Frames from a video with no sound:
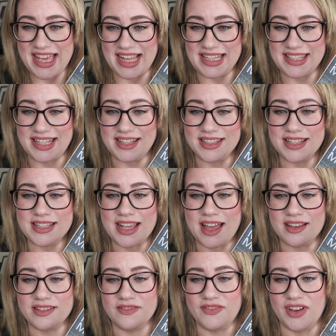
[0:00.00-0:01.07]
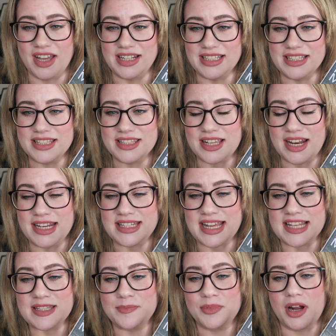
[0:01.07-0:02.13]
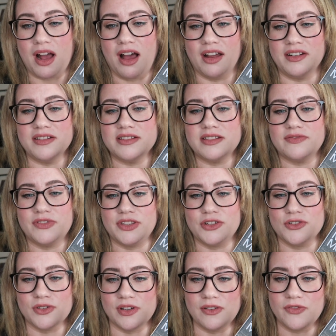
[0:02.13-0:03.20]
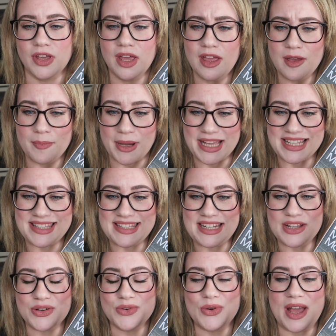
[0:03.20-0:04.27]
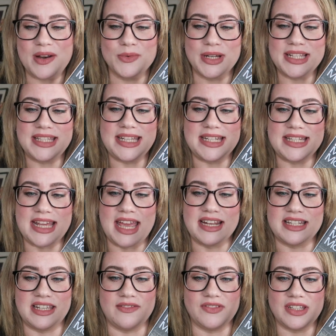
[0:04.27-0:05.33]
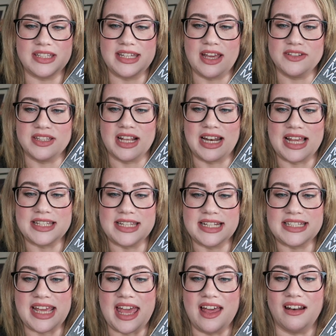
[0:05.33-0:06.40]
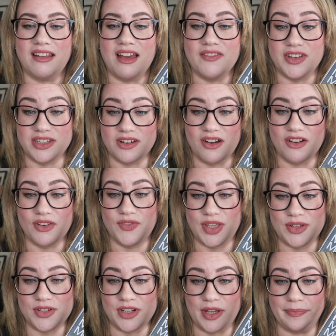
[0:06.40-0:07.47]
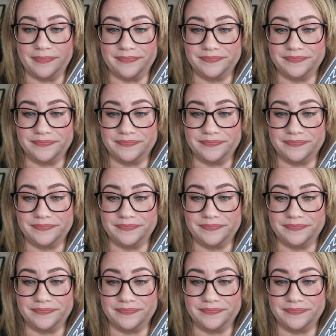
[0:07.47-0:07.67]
and senseless acts of violence, and a desperate hunt for the truth by a cynical NYC detective, tells a classic tale of a dark future.